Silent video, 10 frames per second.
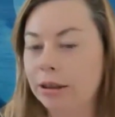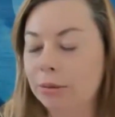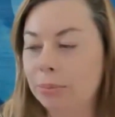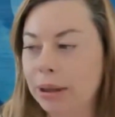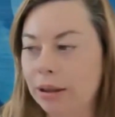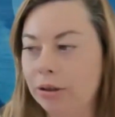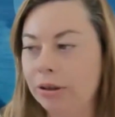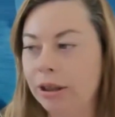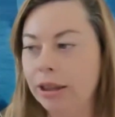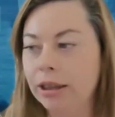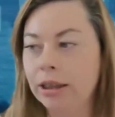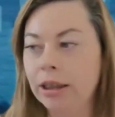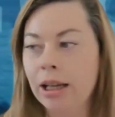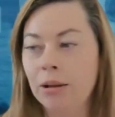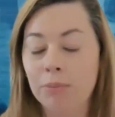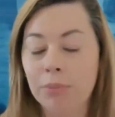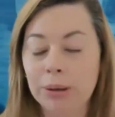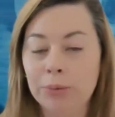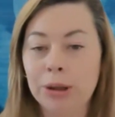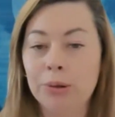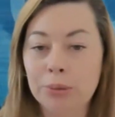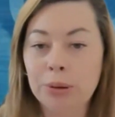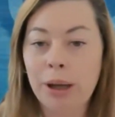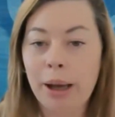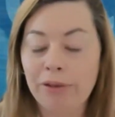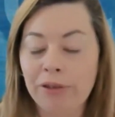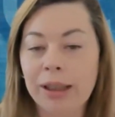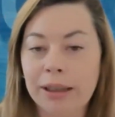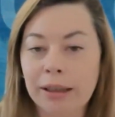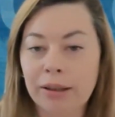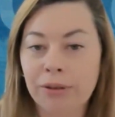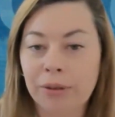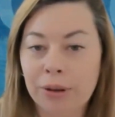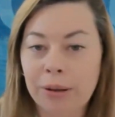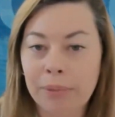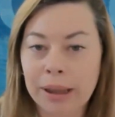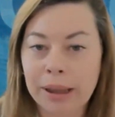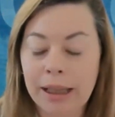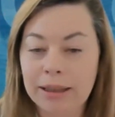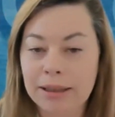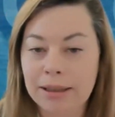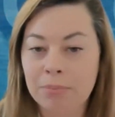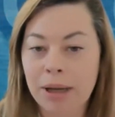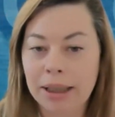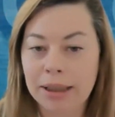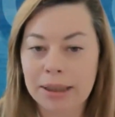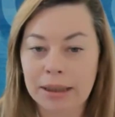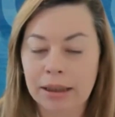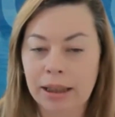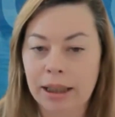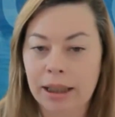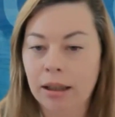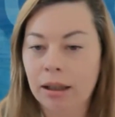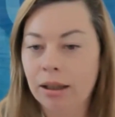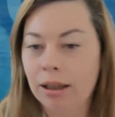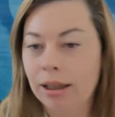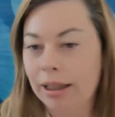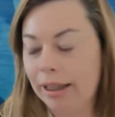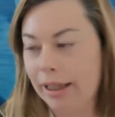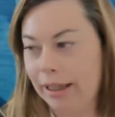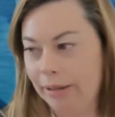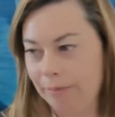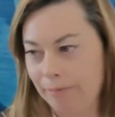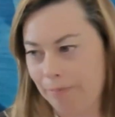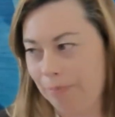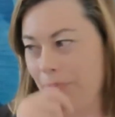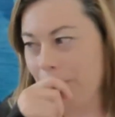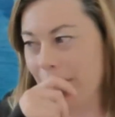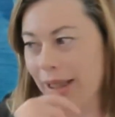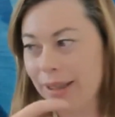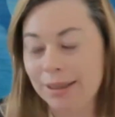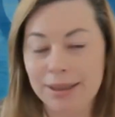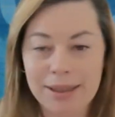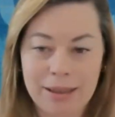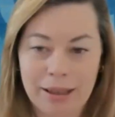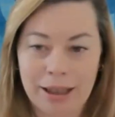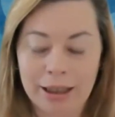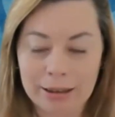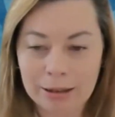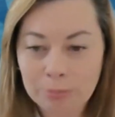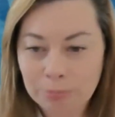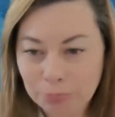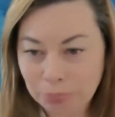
a little bit outdated, but we do have a link for Mariele's magazine there. And it's a start.